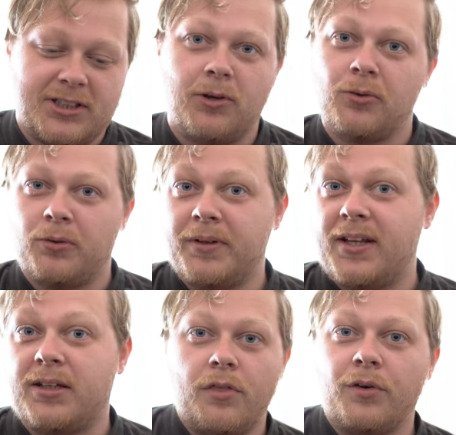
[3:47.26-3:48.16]
sell or be
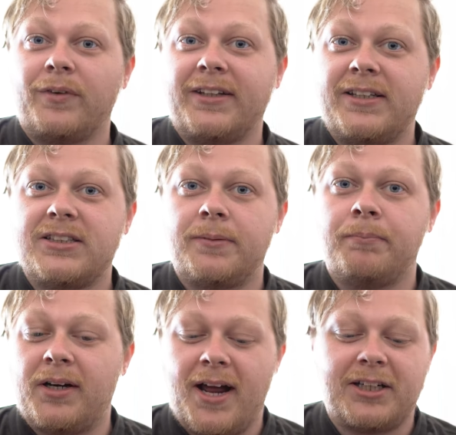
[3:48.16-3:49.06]
like the release,
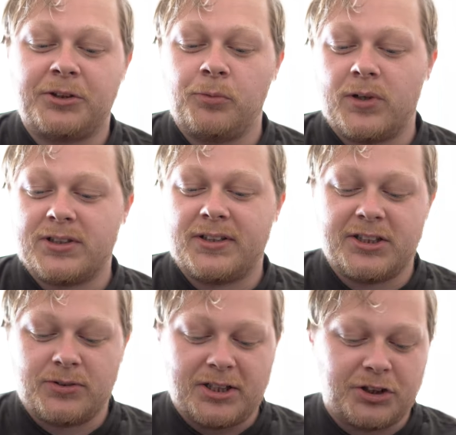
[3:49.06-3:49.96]
but it actually wasn't.
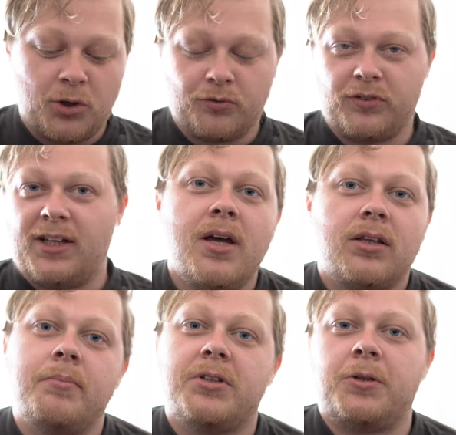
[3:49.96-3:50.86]
These are actually going for
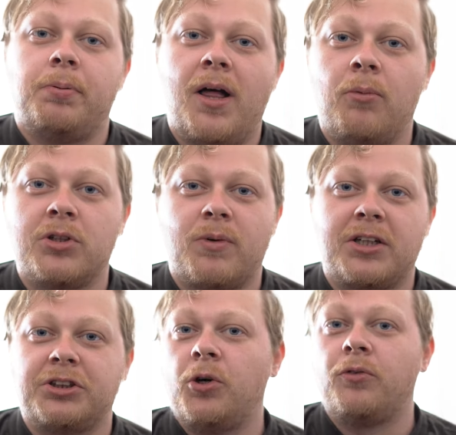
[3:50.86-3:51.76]
the Mr. Plow ones were
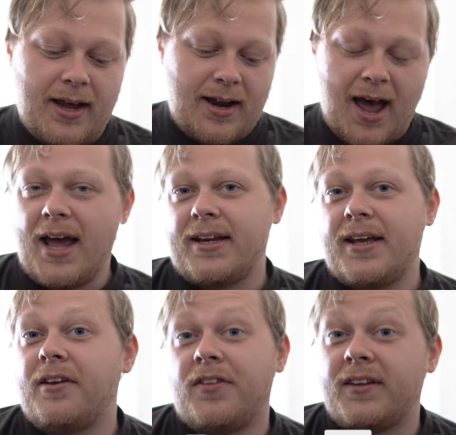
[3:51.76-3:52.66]
actually, and I
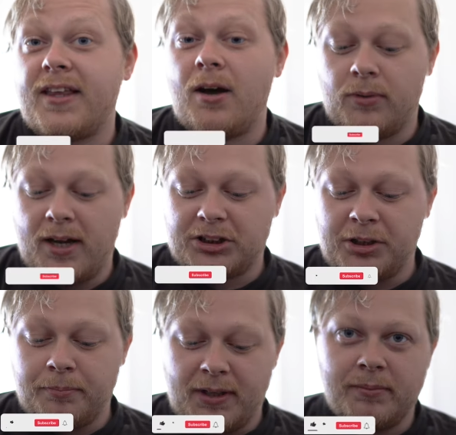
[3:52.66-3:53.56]
didn't think that would
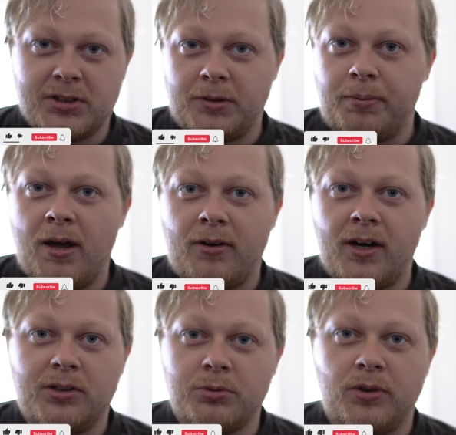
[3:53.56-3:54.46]
actually be the Mr. Plow
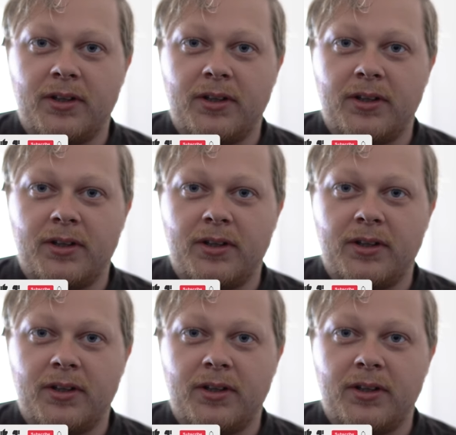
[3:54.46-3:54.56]
character. It was